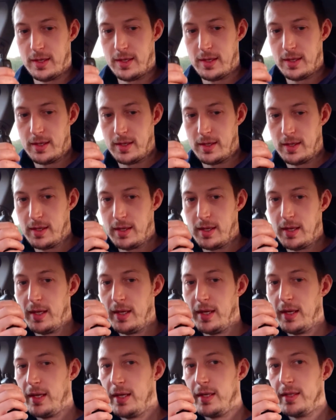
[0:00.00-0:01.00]

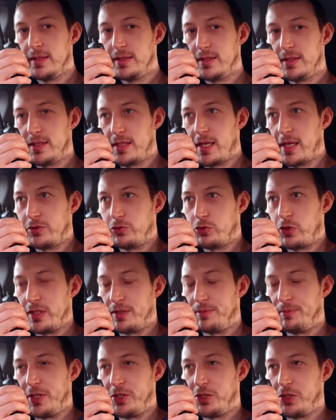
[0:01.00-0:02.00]
Test
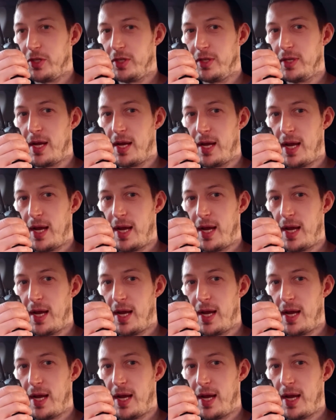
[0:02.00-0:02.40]
transmission